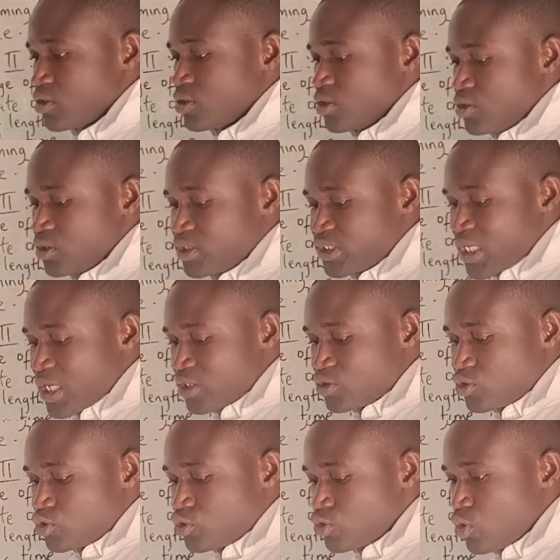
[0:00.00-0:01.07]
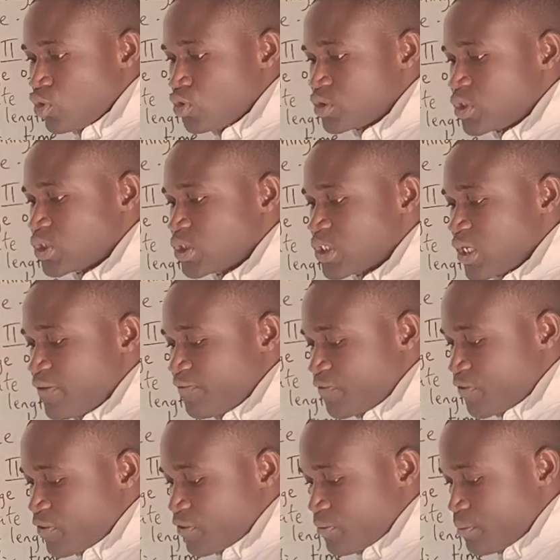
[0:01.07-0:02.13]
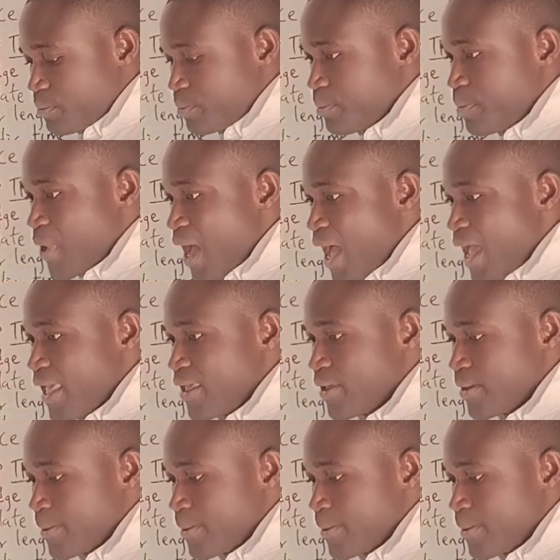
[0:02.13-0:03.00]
You say 2 shift pi